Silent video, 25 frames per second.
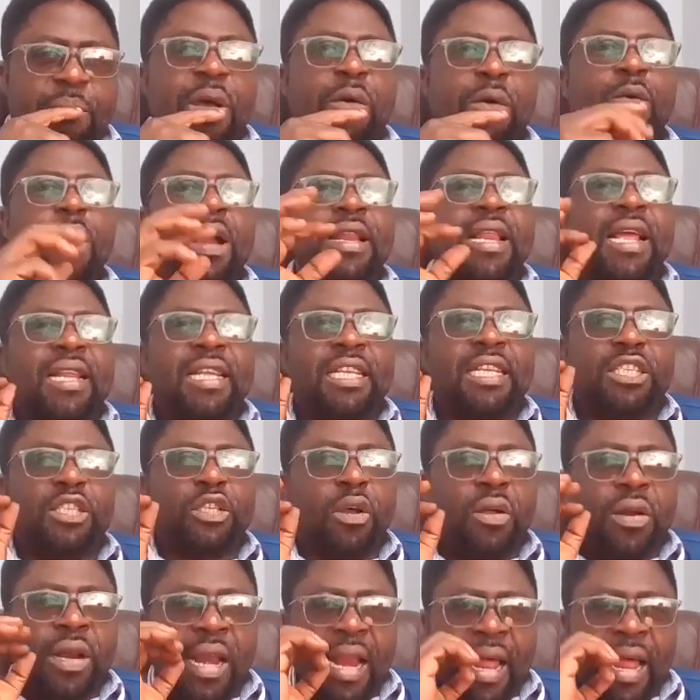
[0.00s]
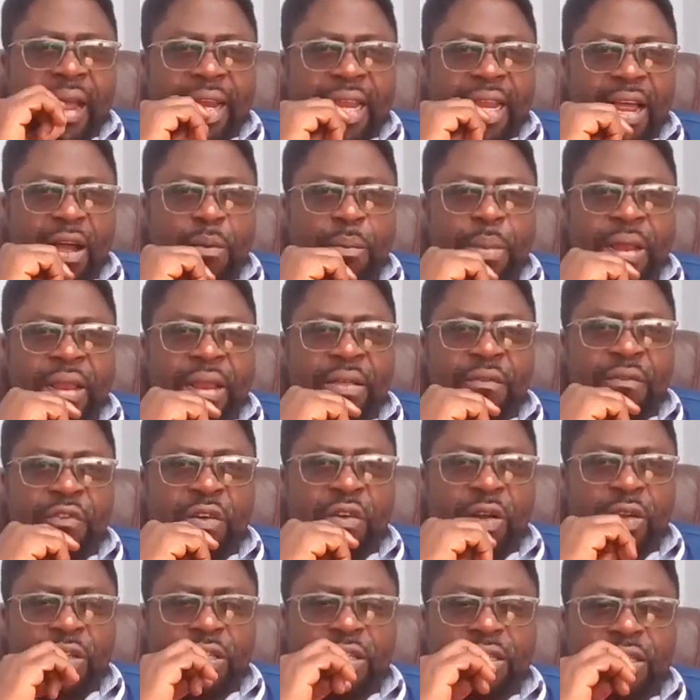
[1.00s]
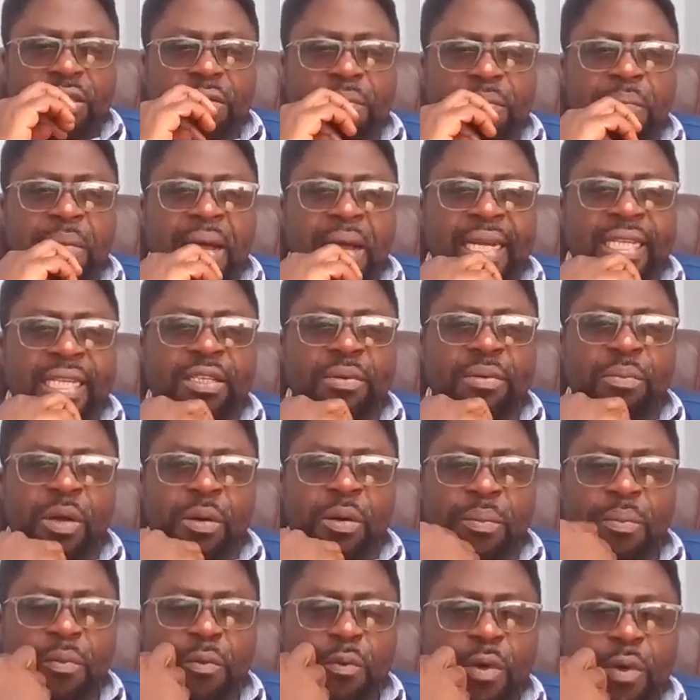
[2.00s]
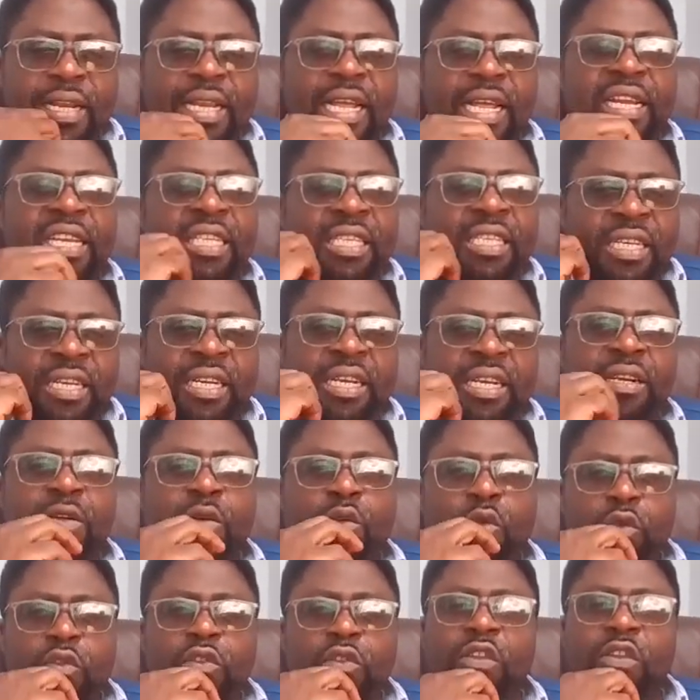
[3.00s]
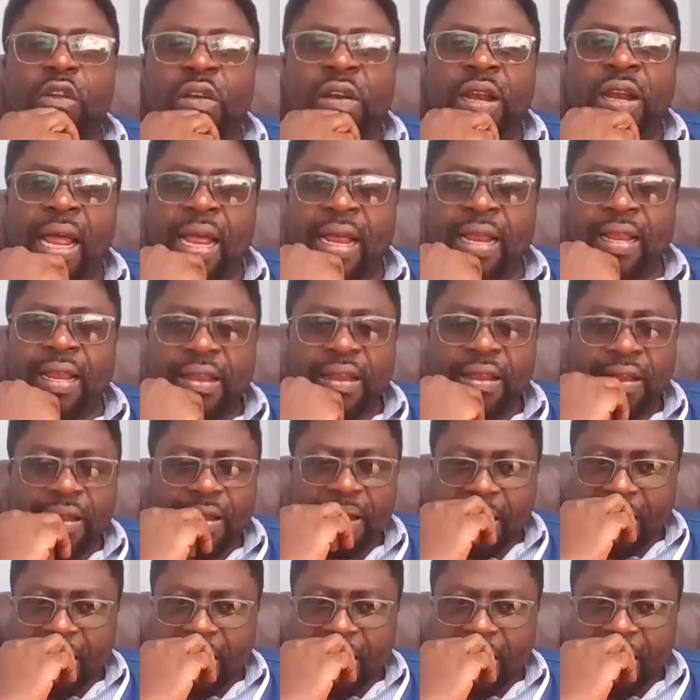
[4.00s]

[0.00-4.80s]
But when there is sunlight, how many volts maximum? When there is real good sunlight?